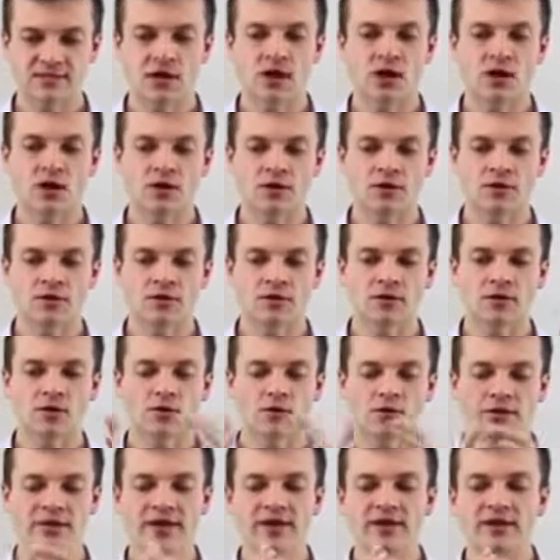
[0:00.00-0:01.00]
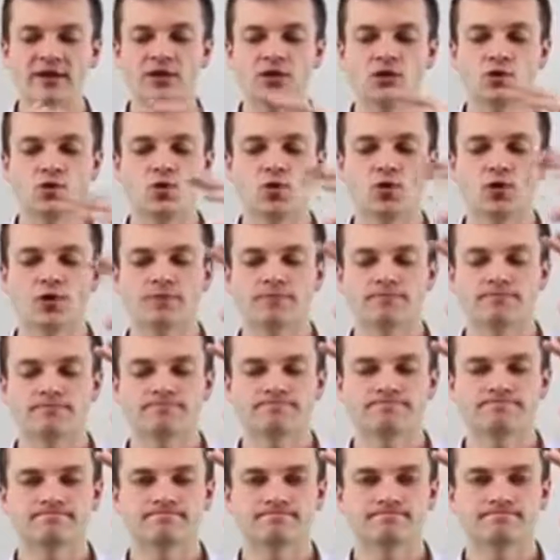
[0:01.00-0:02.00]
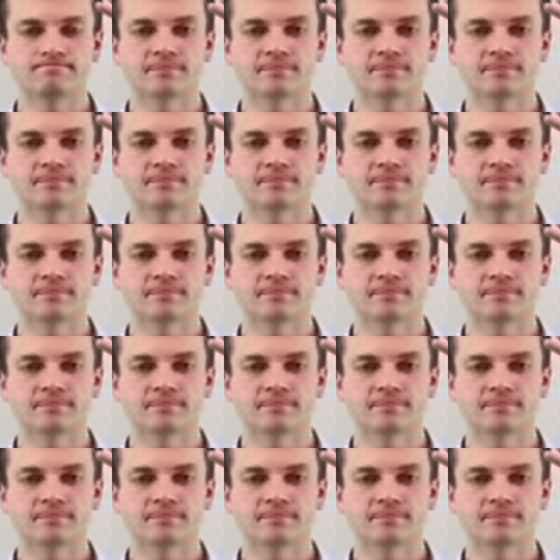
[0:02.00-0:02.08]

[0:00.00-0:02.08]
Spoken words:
is on creating your